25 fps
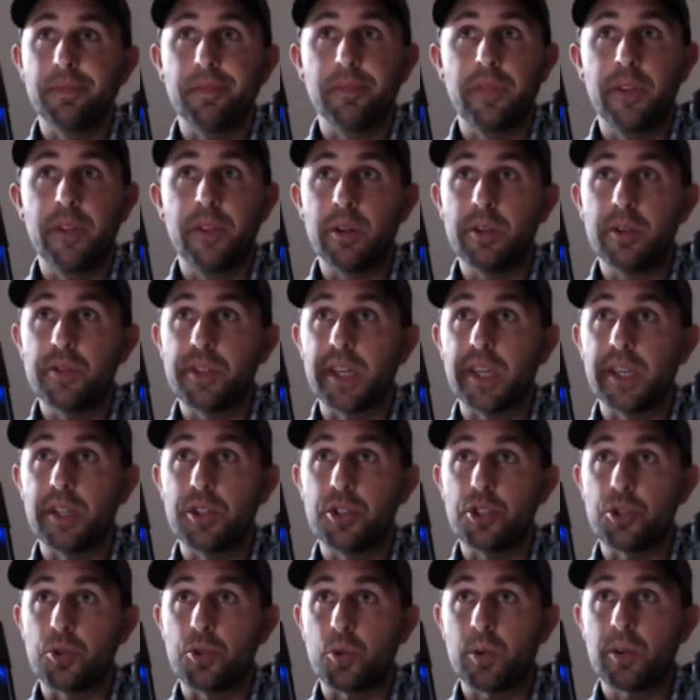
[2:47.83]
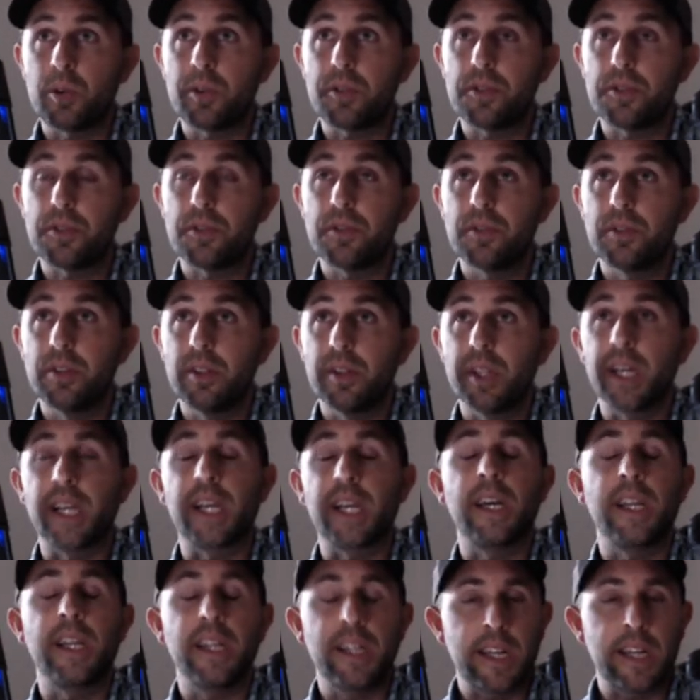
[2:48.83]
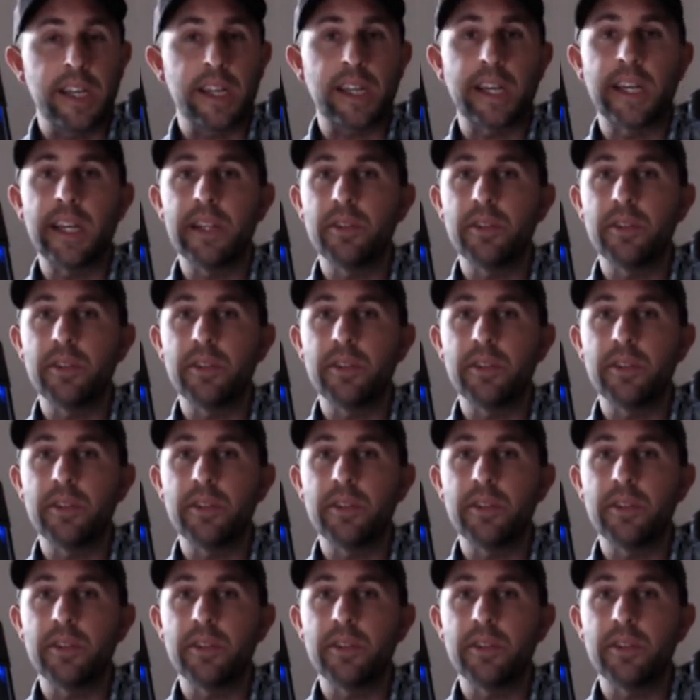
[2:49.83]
there's a short like, and I kind